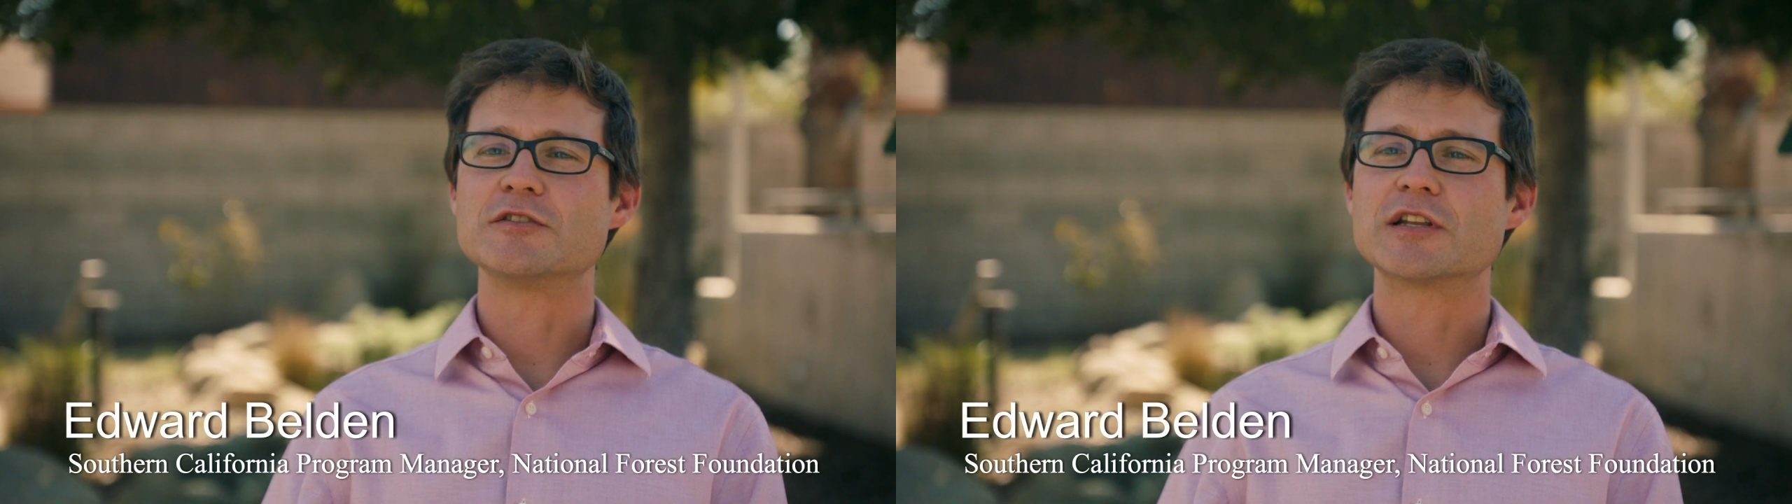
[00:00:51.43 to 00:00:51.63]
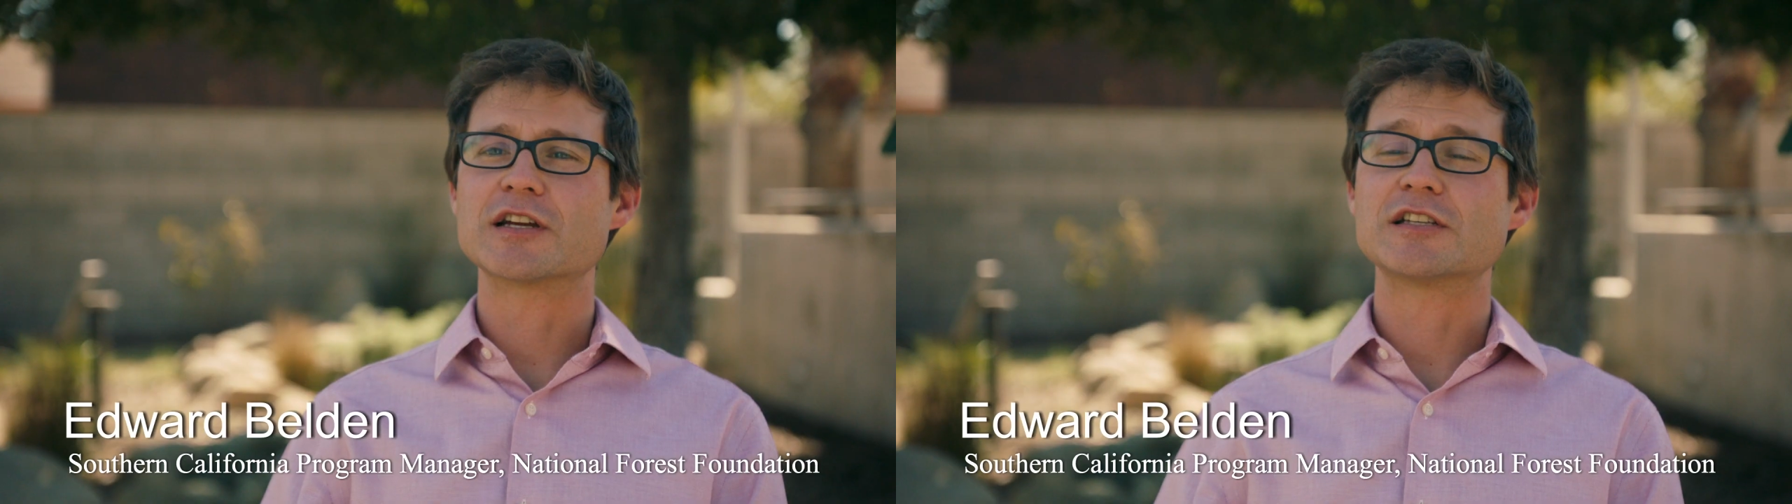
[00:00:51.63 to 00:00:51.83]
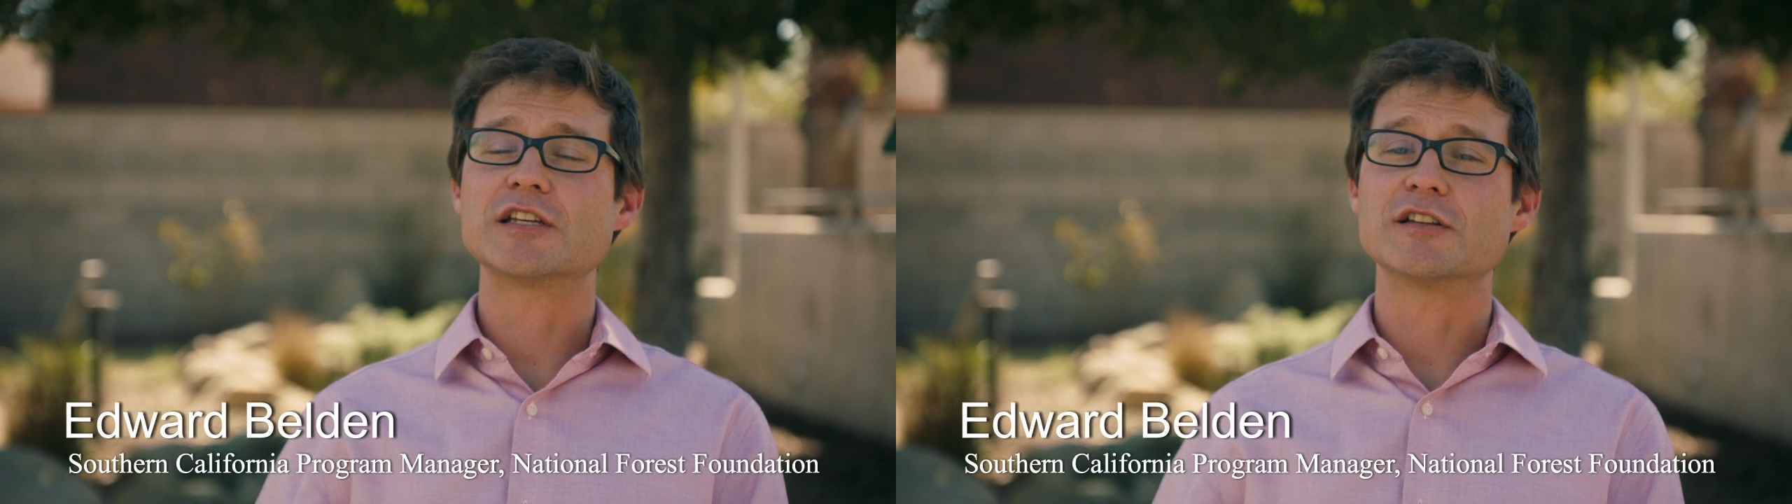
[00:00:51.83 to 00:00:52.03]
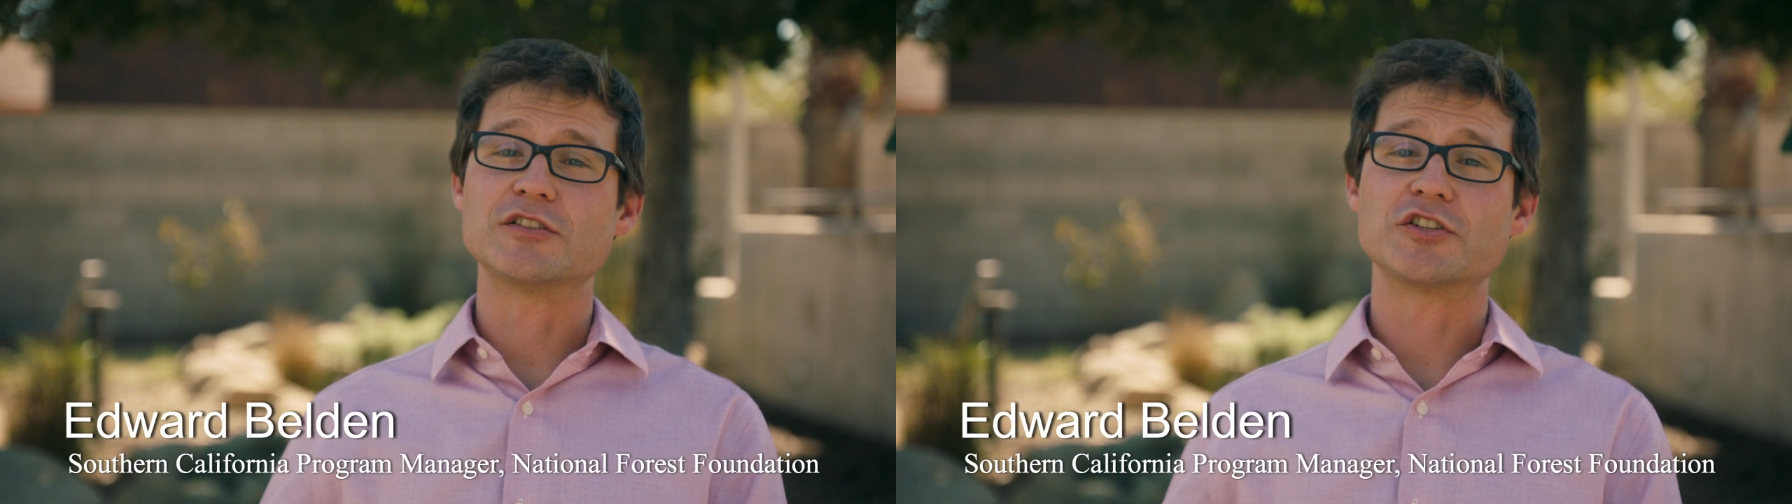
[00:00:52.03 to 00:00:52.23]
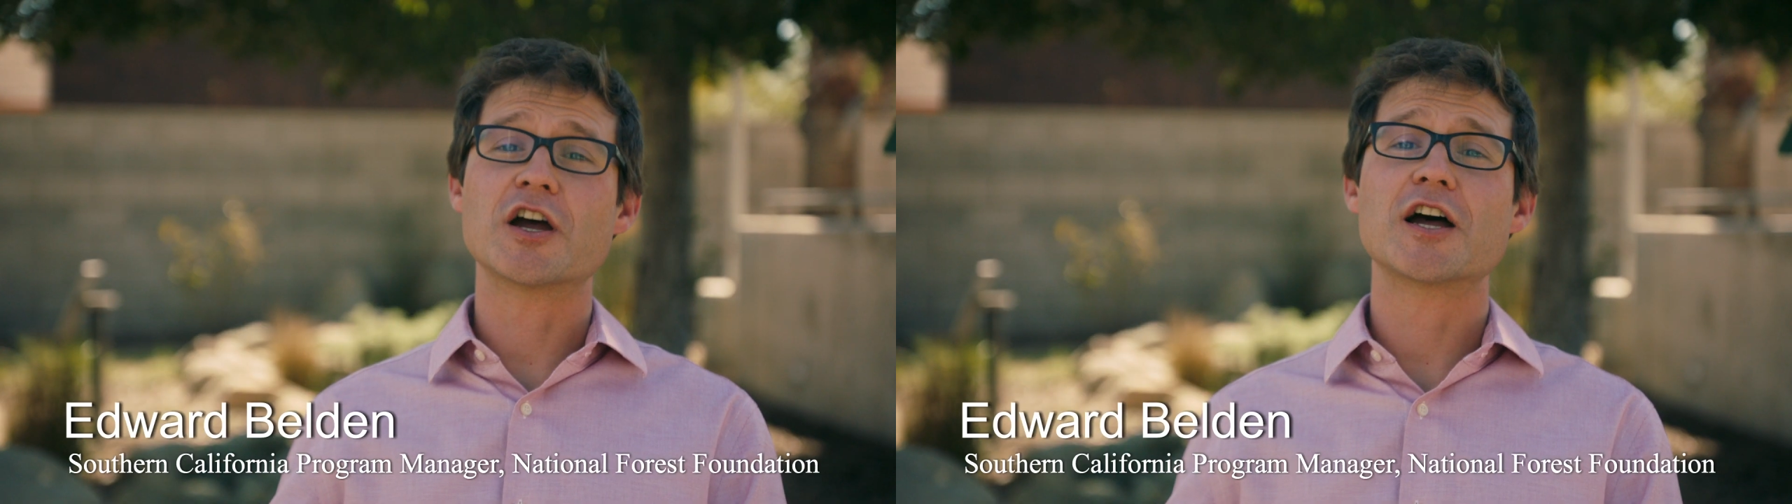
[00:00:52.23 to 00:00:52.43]
You can actually get
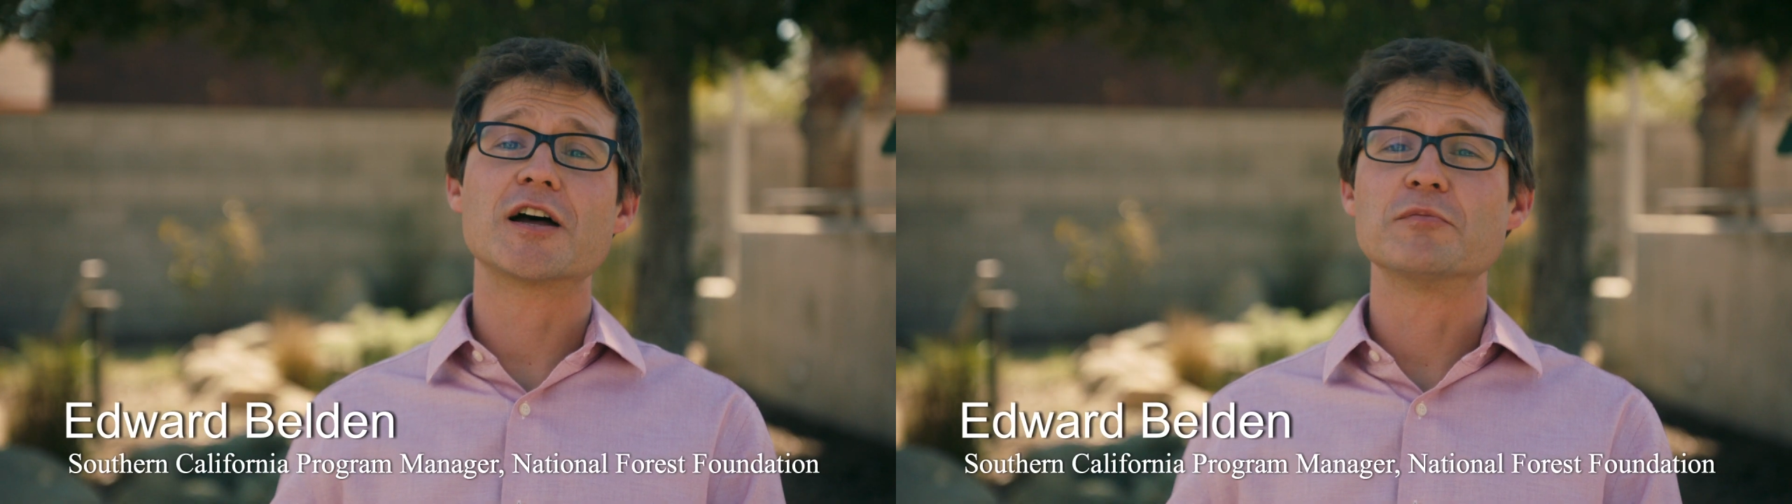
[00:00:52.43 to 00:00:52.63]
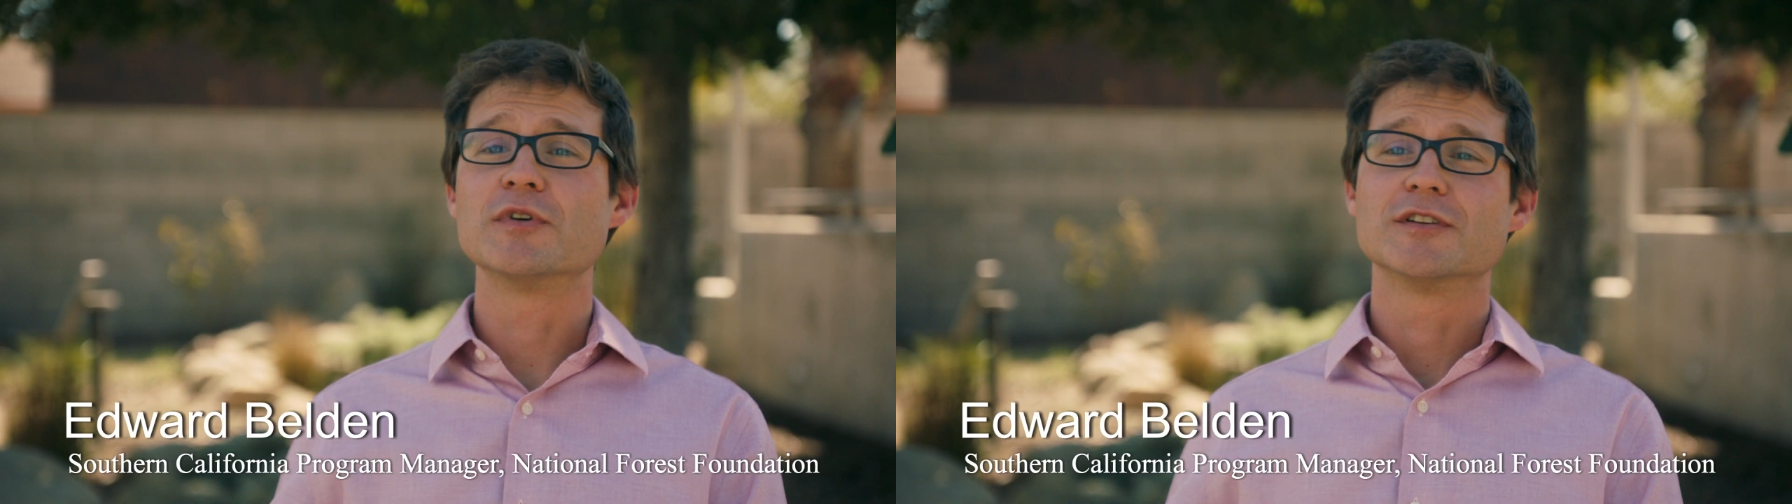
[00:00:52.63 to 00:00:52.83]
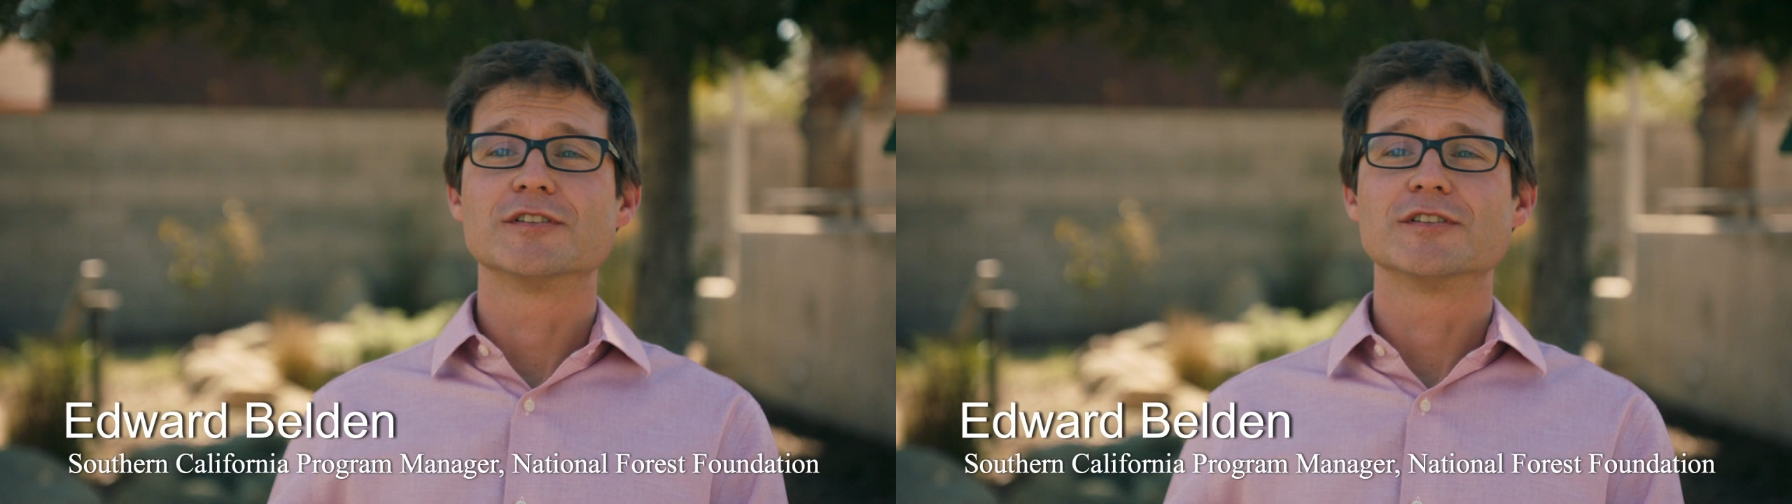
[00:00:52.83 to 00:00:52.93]
a job